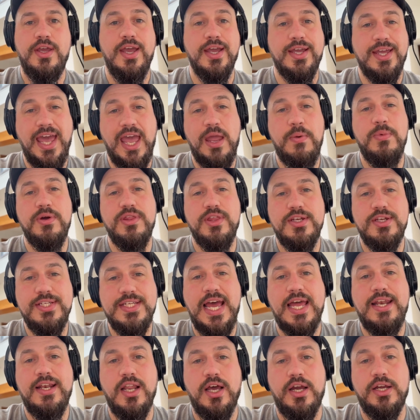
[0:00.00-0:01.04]
It came with a
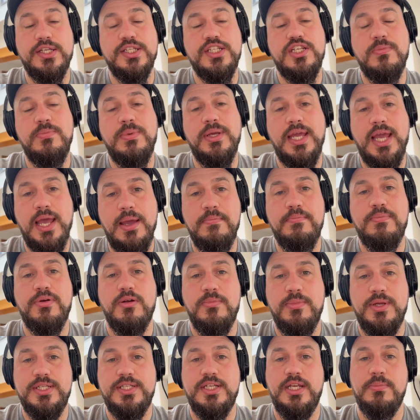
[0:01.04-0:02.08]
deadline to be
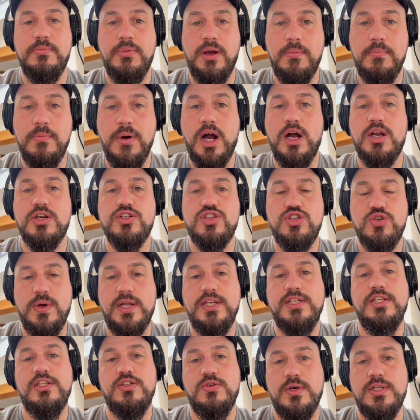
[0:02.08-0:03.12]
implemented by March
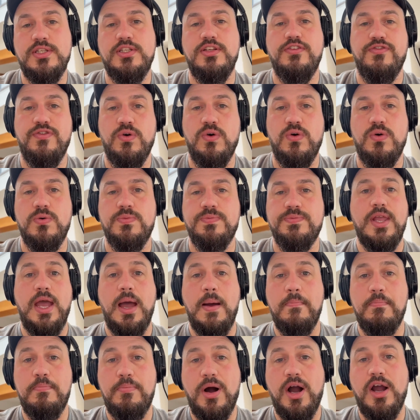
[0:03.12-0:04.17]
2024.
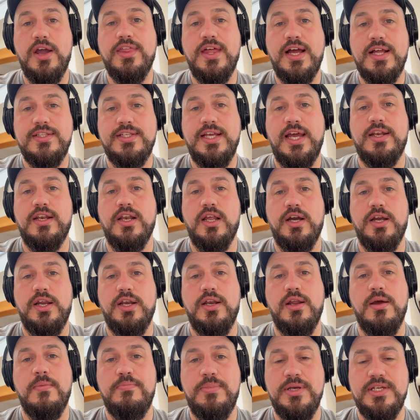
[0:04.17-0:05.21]
And by that
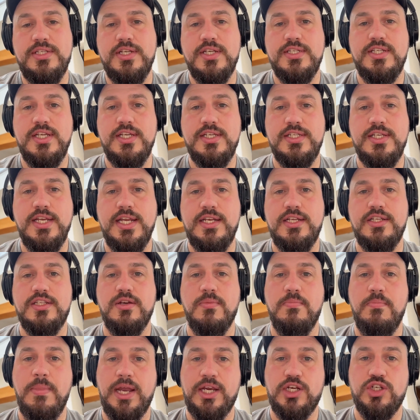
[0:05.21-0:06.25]
deadline, businesses needed
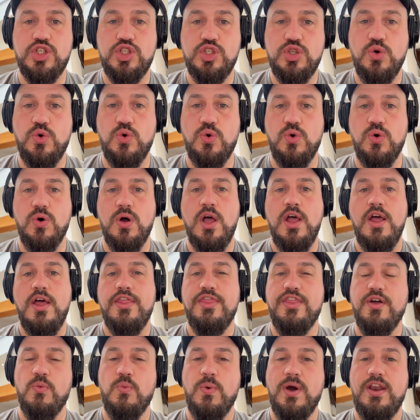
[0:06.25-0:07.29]
to make sure
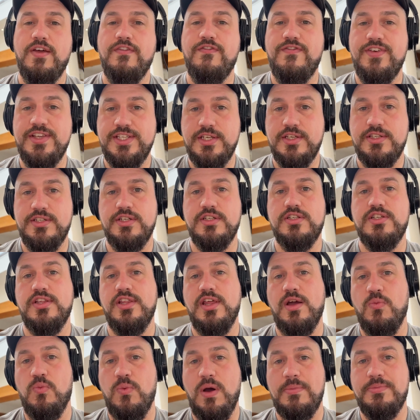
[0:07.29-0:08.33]
that when a visitor to
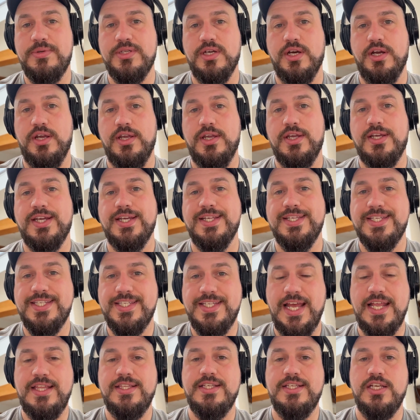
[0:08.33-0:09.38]
their website
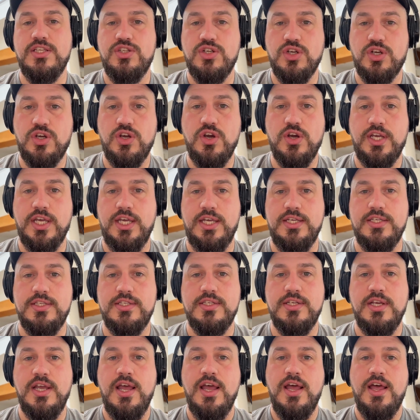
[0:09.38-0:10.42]
consented to
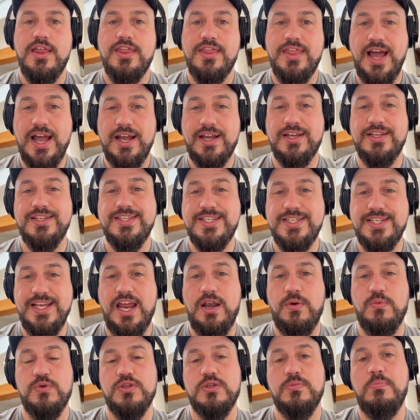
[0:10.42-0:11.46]
cookies, that
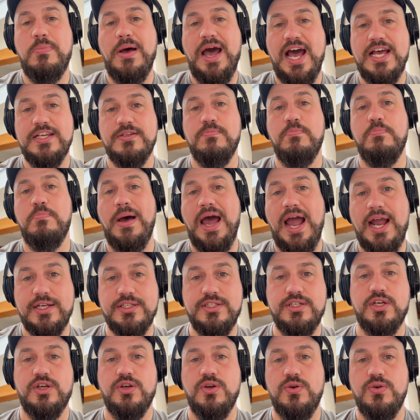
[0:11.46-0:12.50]
consent was passed back
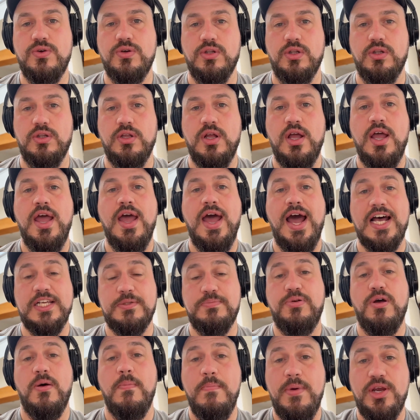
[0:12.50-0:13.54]
to Google as
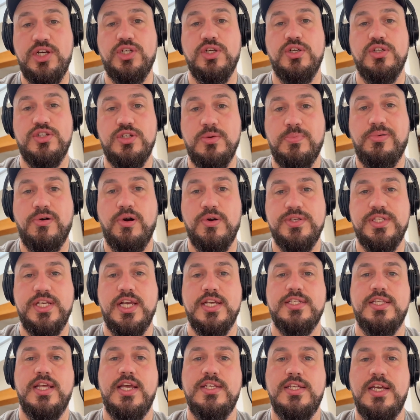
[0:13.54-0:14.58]
permission to
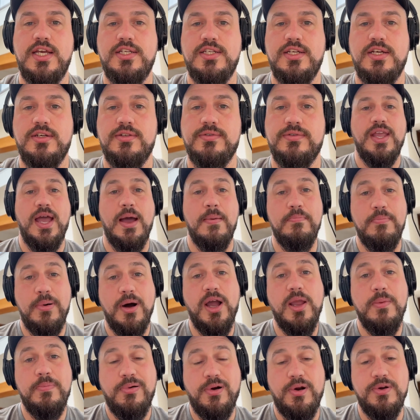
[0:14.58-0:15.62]
process their data. And
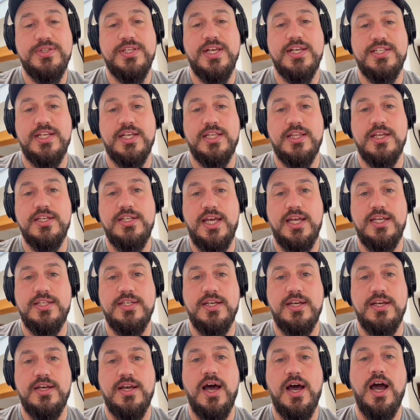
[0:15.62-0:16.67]
by processing the
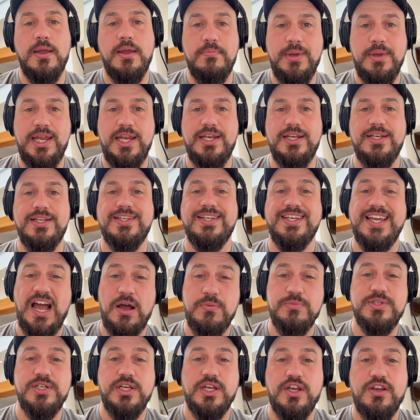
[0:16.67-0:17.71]
data, I mean
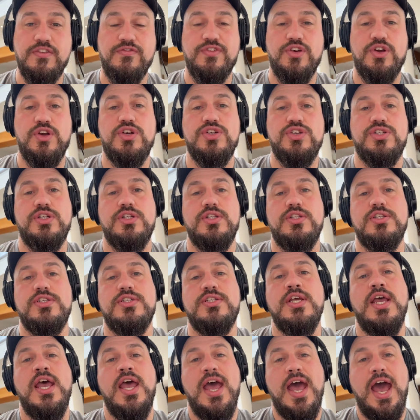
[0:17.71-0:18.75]
counting
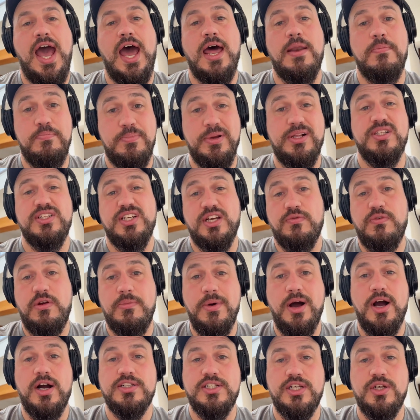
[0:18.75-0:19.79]
conversions and building
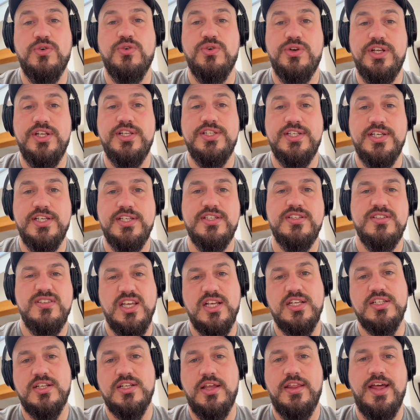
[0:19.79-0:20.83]
remarketing audiences,
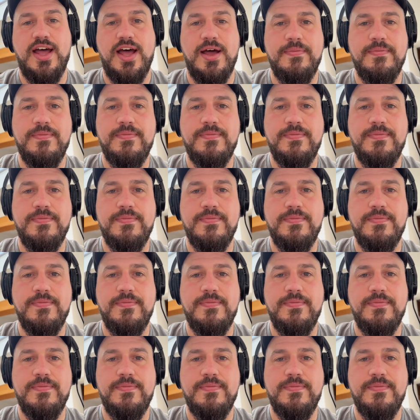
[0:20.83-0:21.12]
things like that.